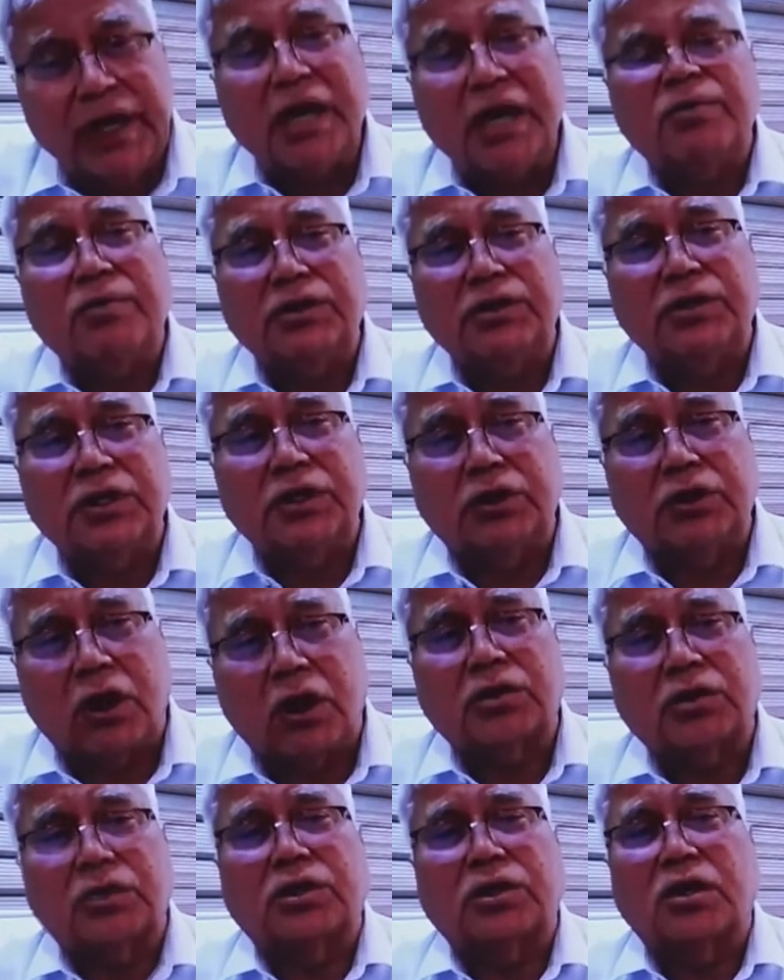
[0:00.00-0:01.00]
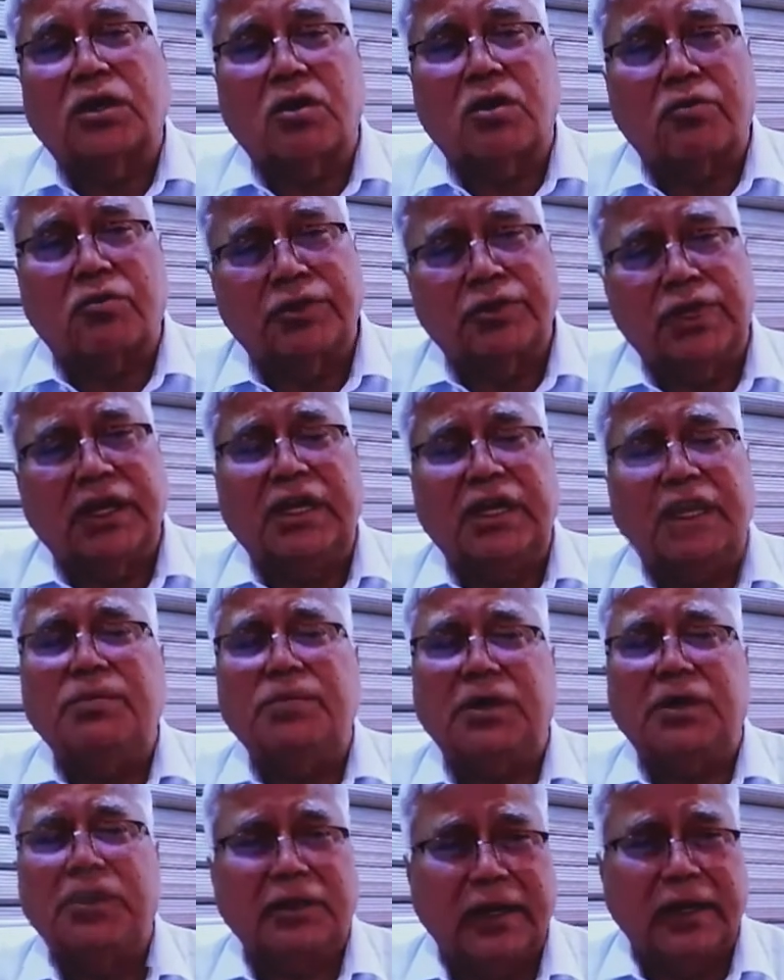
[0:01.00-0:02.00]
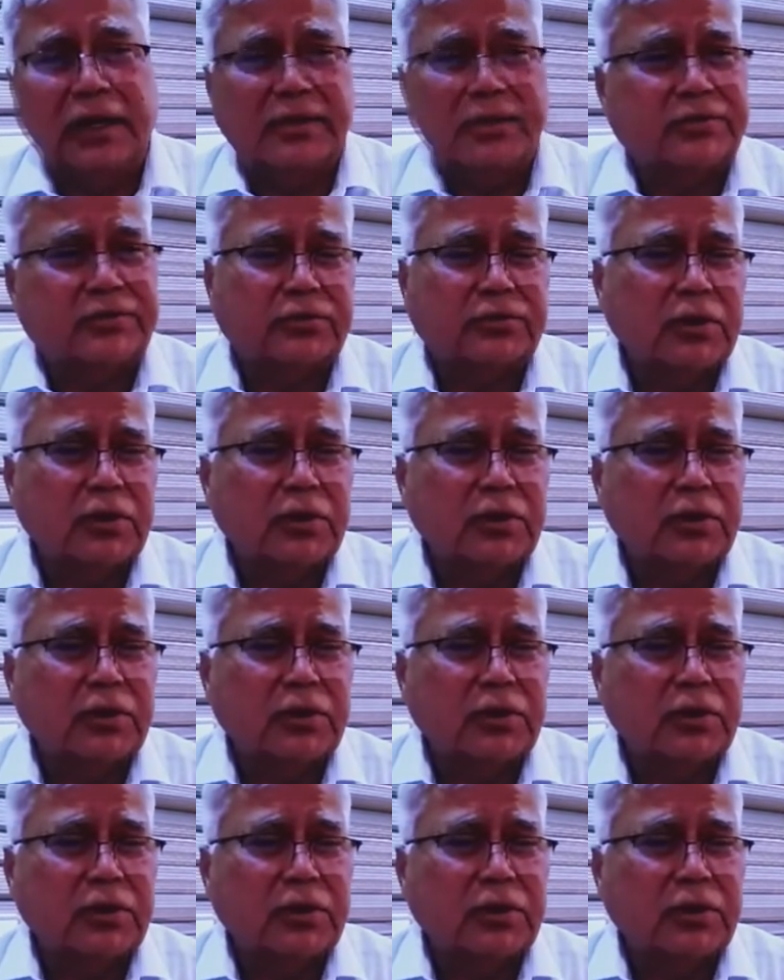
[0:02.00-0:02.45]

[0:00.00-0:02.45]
with the doctor or with anybody else.